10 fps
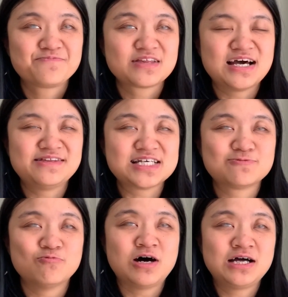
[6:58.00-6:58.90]
And that's
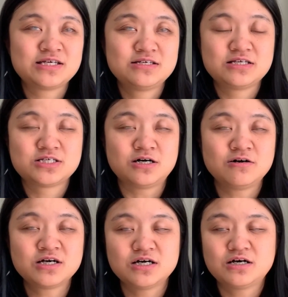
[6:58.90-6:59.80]
what the
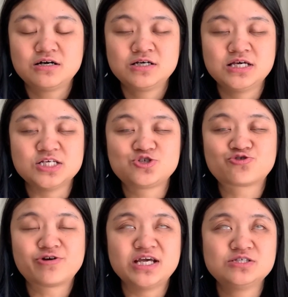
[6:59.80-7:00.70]
dog is
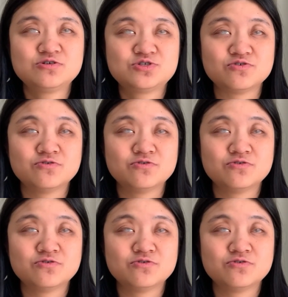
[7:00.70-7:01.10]
trained to do.